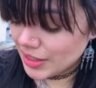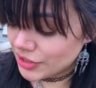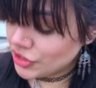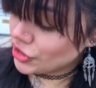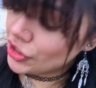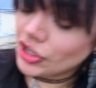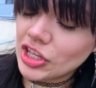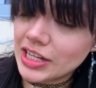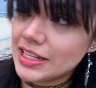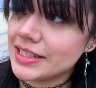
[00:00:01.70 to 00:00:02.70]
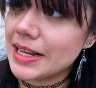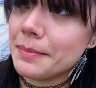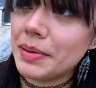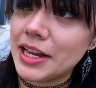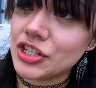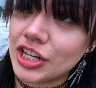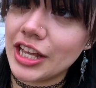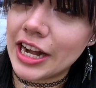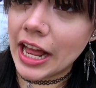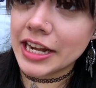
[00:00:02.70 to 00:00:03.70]
because your girl is
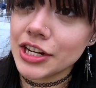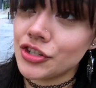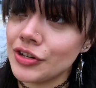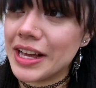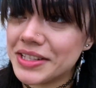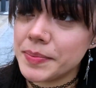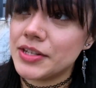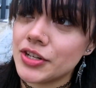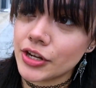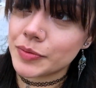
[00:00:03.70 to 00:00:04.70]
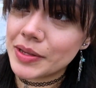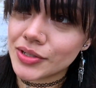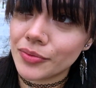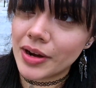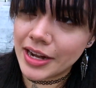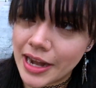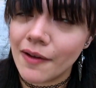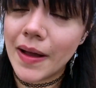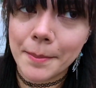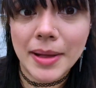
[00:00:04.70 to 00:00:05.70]
impatient and I need you not to be judgmental right
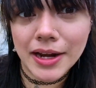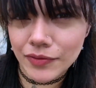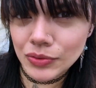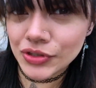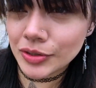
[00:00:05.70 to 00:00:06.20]
now, I might have used